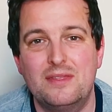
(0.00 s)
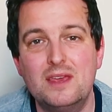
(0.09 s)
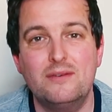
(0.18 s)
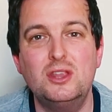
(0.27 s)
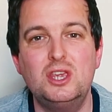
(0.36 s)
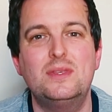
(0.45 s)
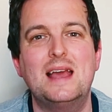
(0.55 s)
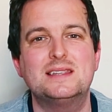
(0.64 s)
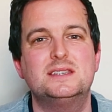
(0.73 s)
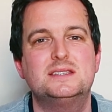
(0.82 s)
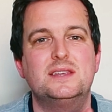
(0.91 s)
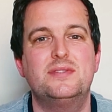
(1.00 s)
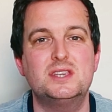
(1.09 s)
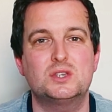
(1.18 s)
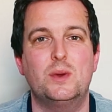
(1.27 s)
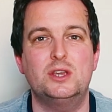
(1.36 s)
I think if I knew the answer to
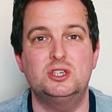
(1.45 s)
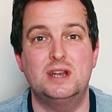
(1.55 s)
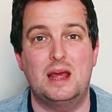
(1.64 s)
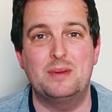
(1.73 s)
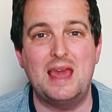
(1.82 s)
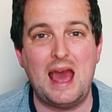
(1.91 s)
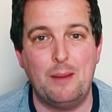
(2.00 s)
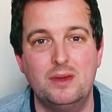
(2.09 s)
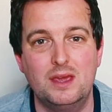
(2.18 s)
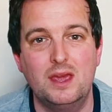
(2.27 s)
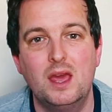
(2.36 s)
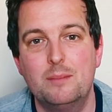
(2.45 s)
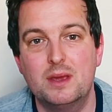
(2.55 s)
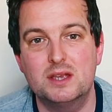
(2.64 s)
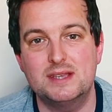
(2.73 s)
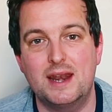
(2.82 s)
this question, I'd be happy,
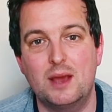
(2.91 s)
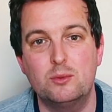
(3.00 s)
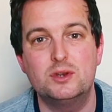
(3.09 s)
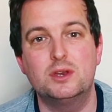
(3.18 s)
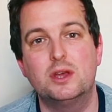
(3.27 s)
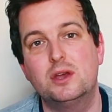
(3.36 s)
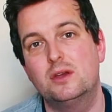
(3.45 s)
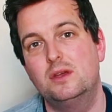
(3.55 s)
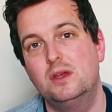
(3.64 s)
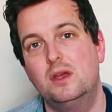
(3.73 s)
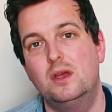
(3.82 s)
because then I would know